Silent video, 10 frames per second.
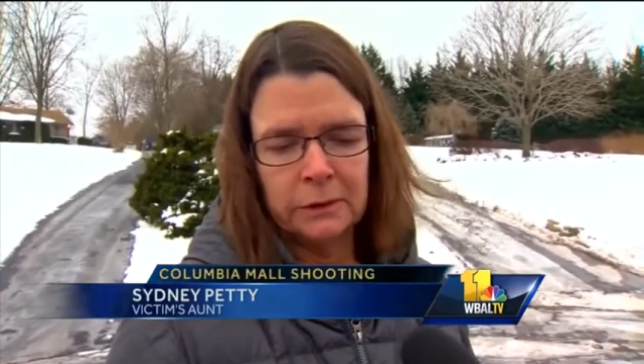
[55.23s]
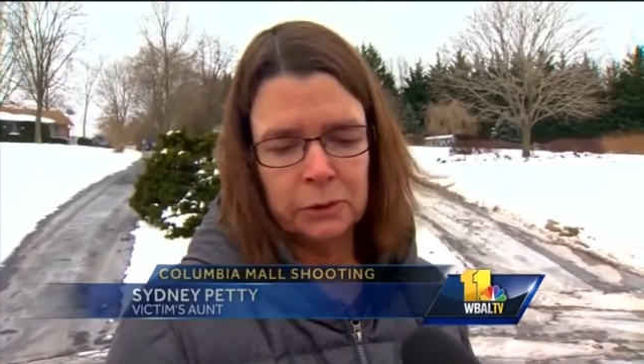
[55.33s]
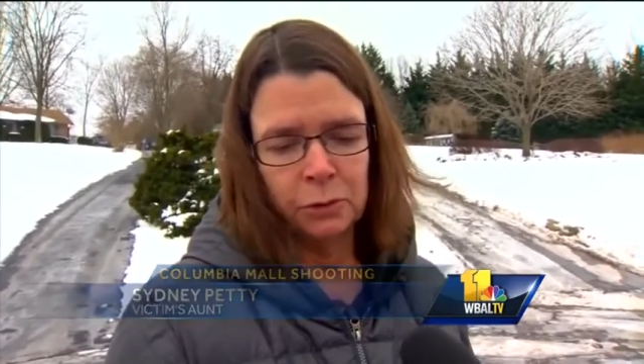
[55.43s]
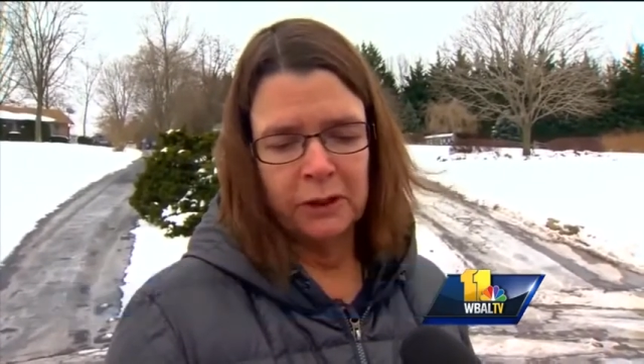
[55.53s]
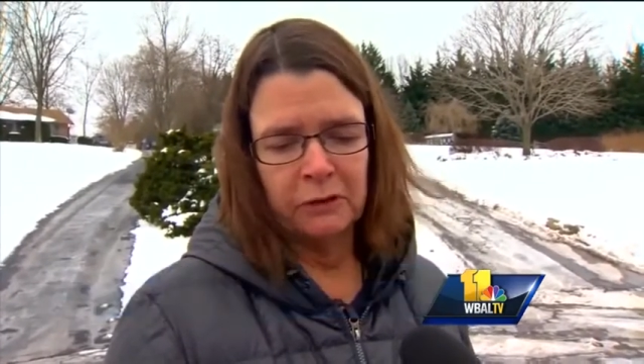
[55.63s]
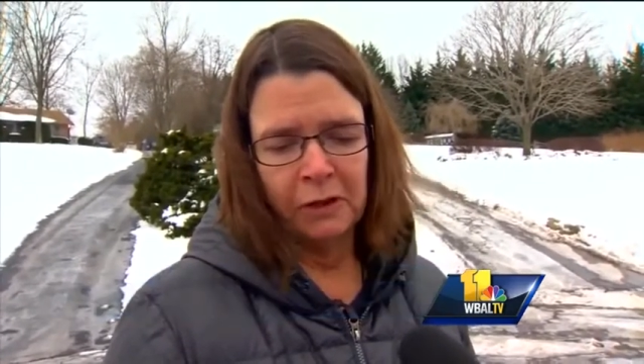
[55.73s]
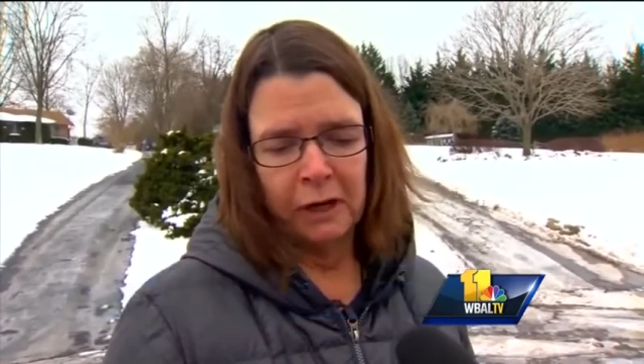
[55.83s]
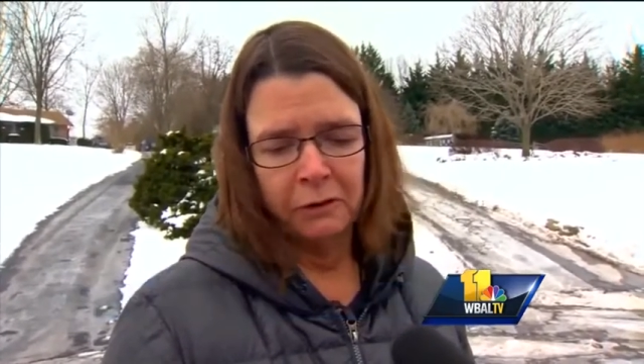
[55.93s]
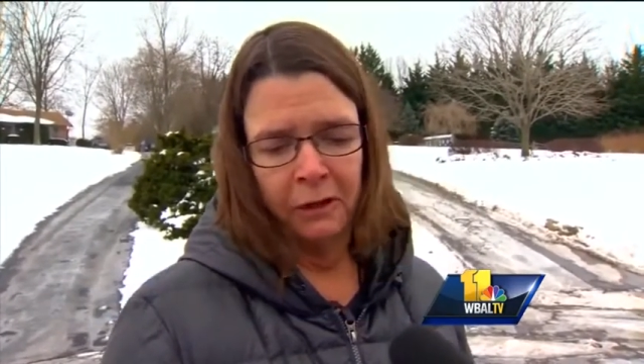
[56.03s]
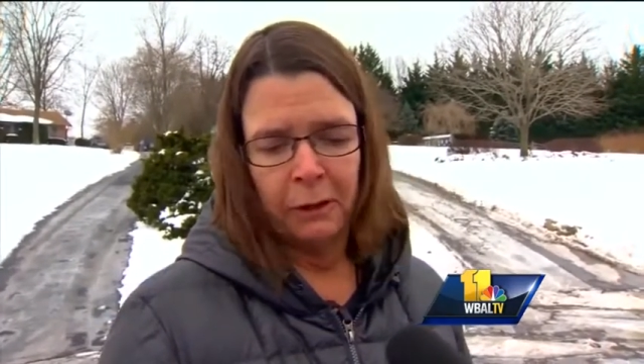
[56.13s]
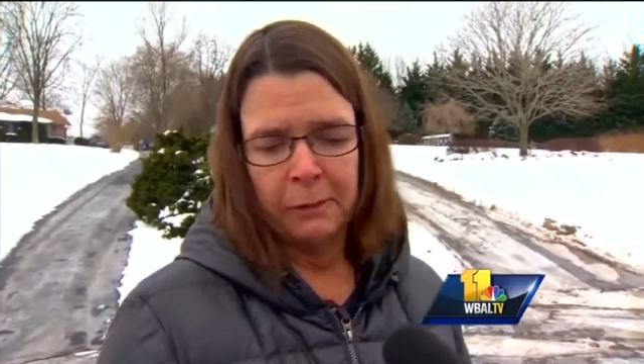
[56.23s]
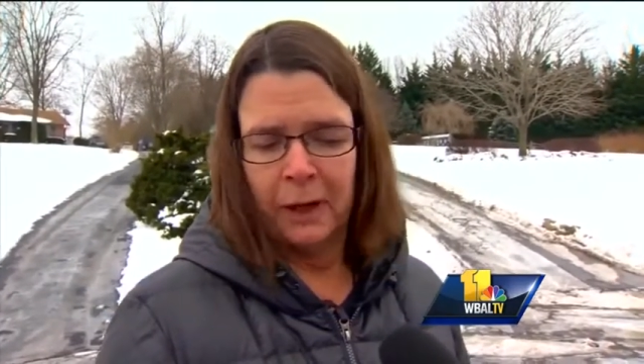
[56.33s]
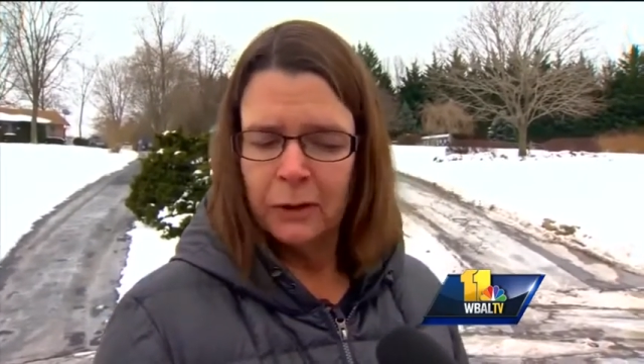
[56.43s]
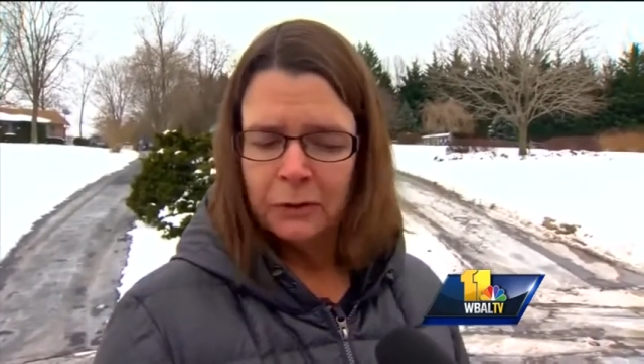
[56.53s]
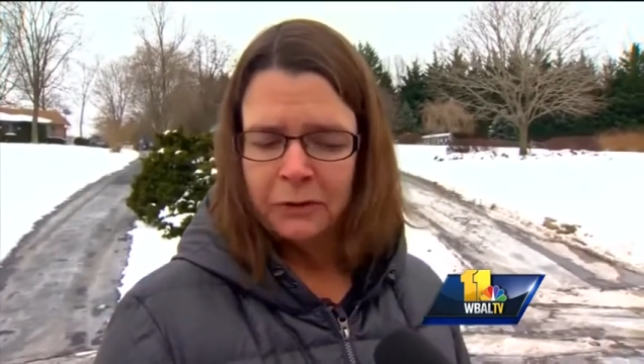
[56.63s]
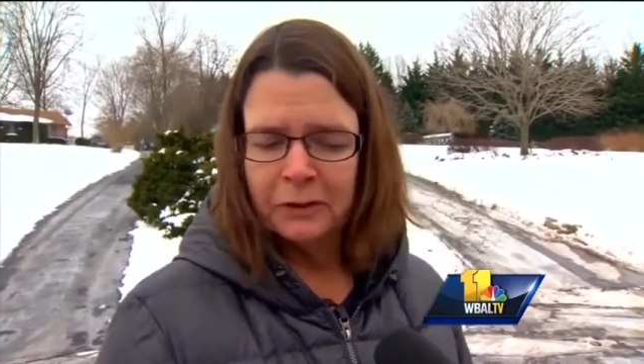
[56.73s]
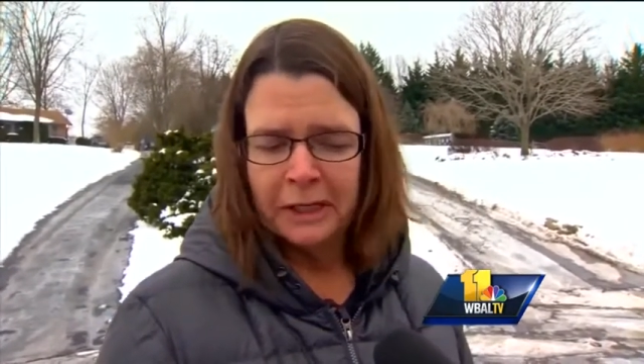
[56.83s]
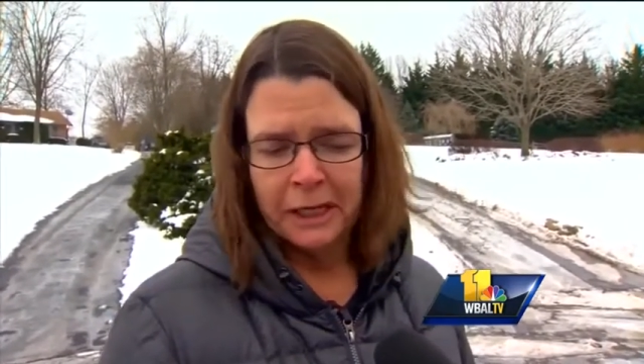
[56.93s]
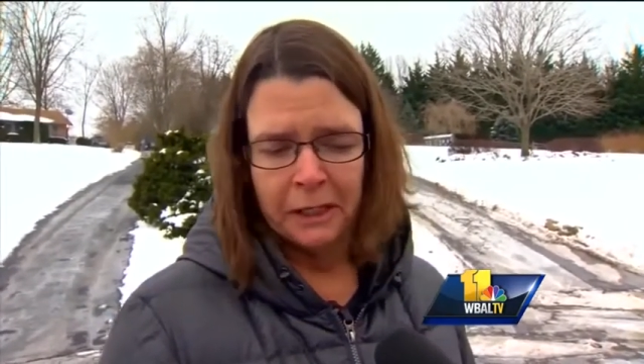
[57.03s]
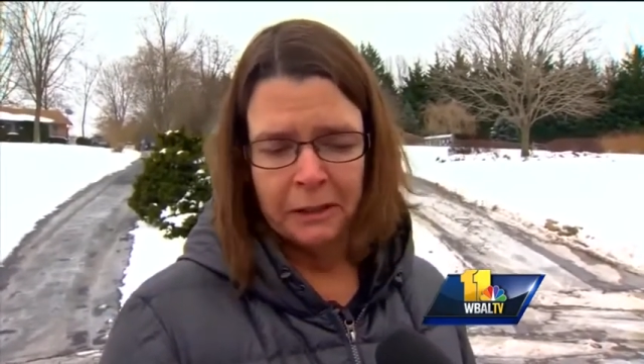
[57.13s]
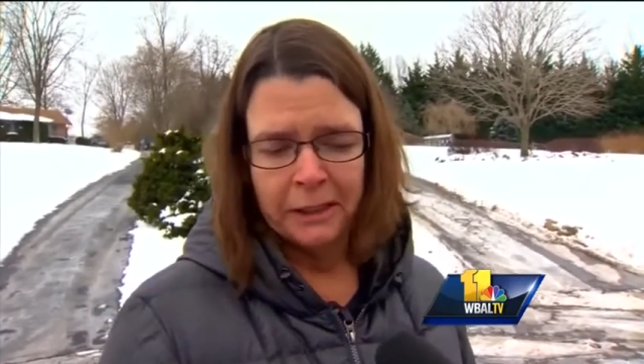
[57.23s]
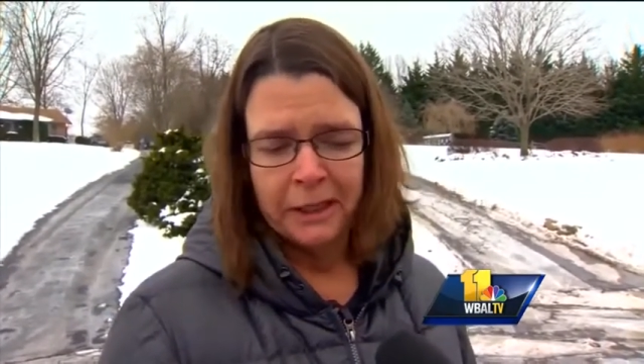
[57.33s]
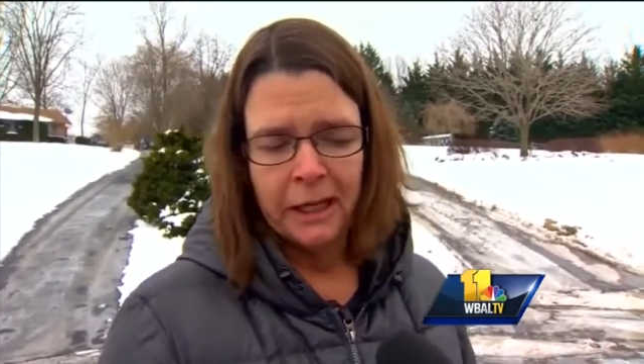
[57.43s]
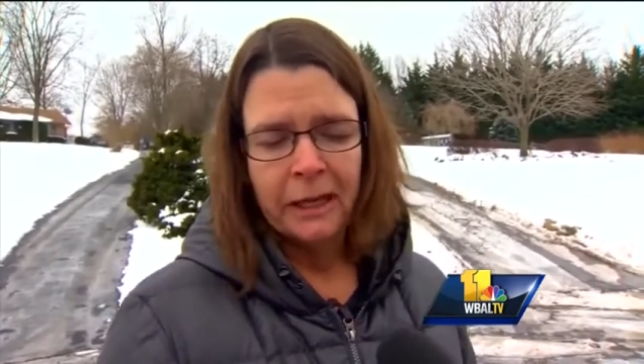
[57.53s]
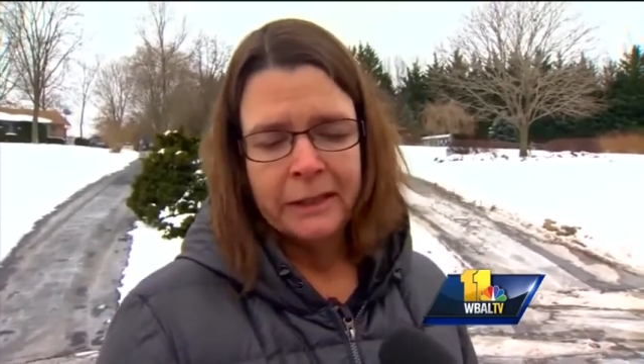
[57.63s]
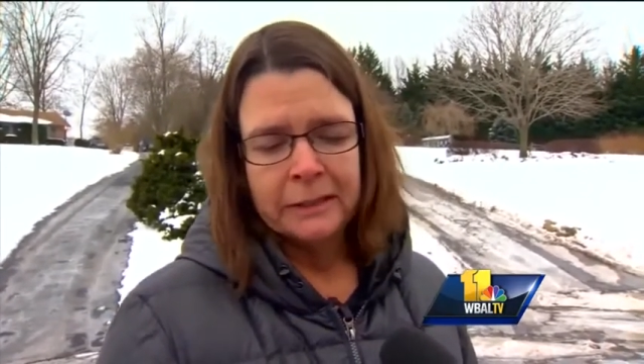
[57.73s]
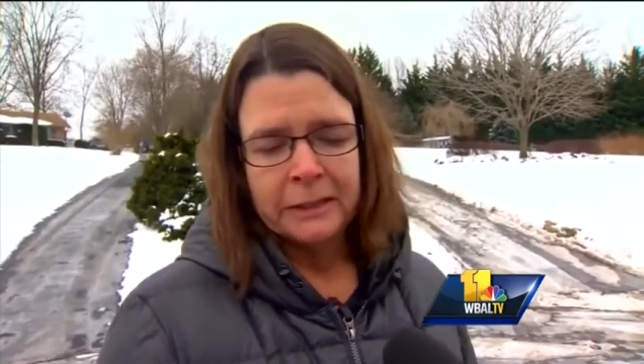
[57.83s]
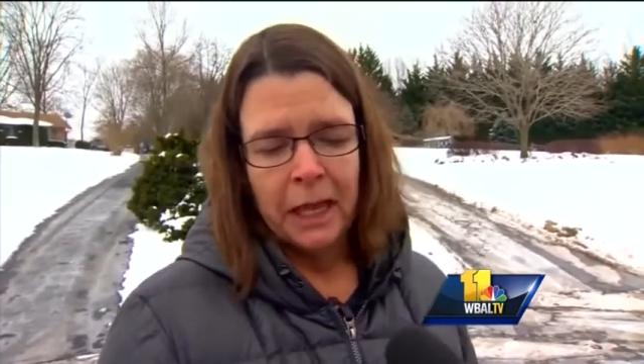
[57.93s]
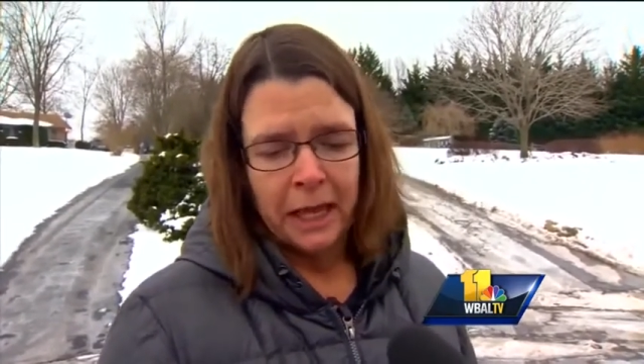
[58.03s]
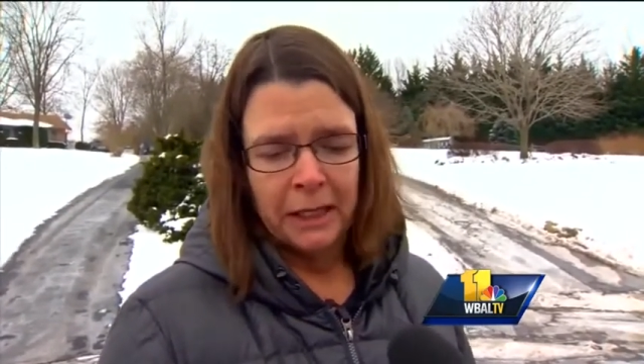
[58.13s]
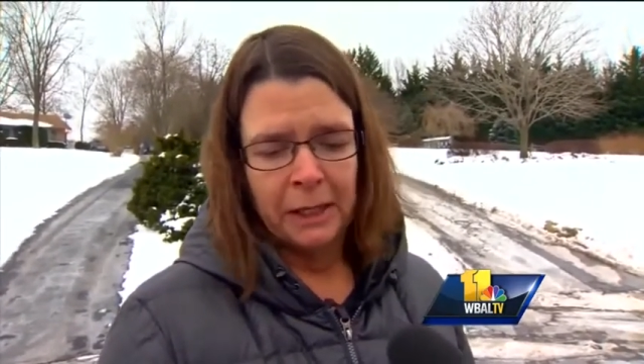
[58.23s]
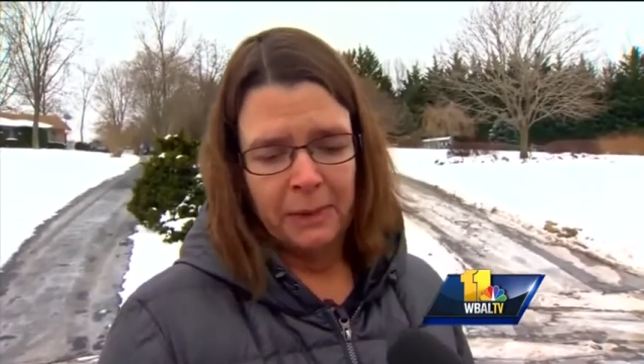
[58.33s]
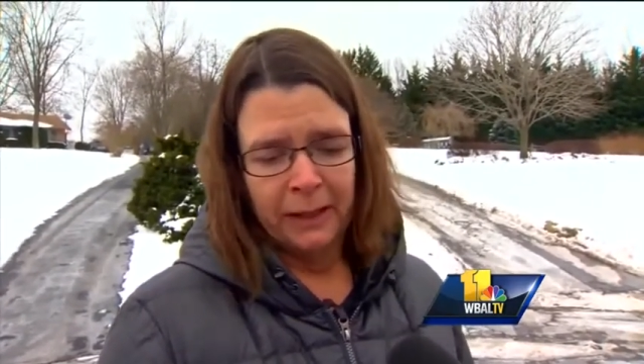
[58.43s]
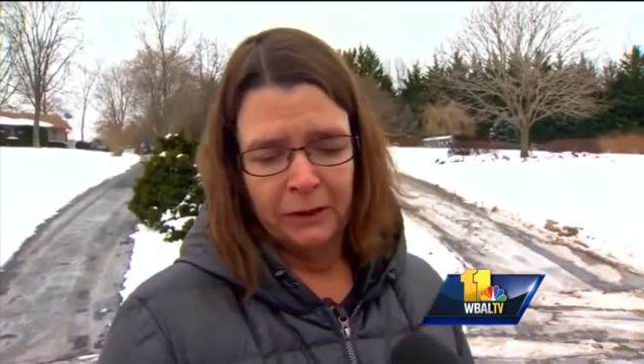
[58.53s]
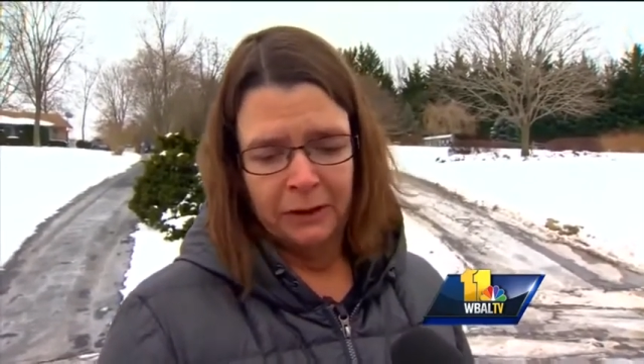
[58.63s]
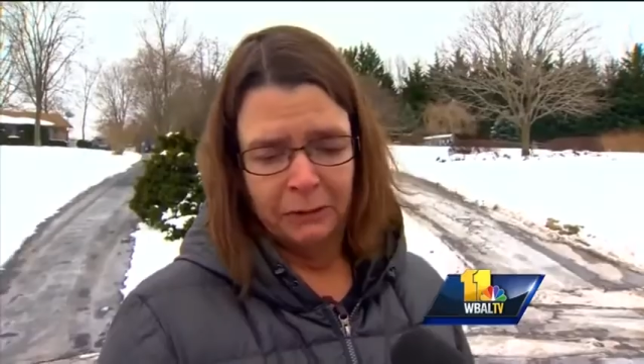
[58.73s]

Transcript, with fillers: who reached out to help others in need, and he made a